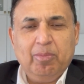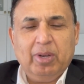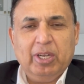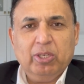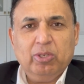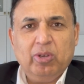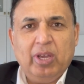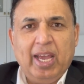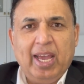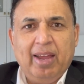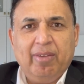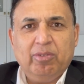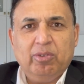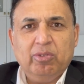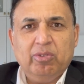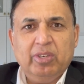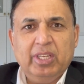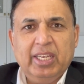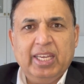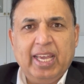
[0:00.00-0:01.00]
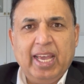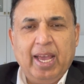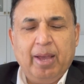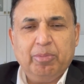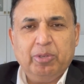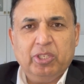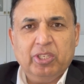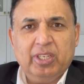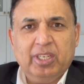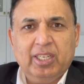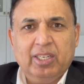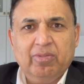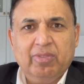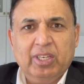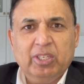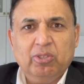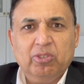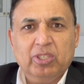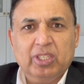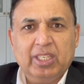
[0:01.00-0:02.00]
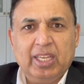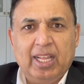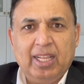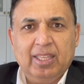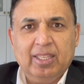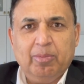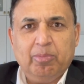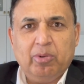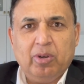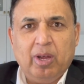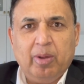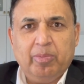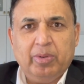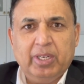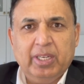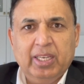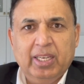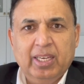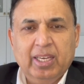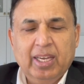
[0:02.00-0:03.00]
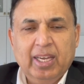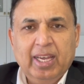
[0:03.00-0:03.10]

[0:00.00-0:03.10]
but you have to recapture it when you sell the property,